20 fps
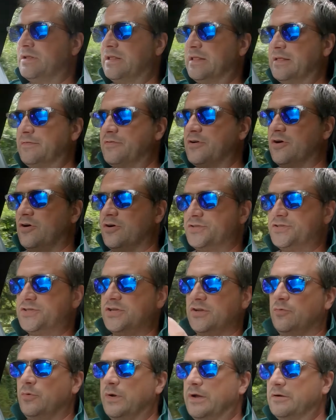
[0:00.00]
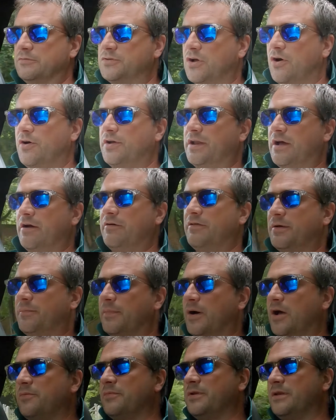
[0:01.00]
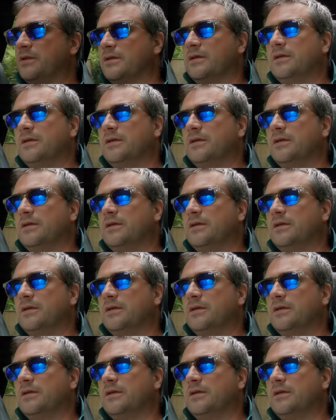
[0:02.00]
they've got a two-wheel dyno at the moment.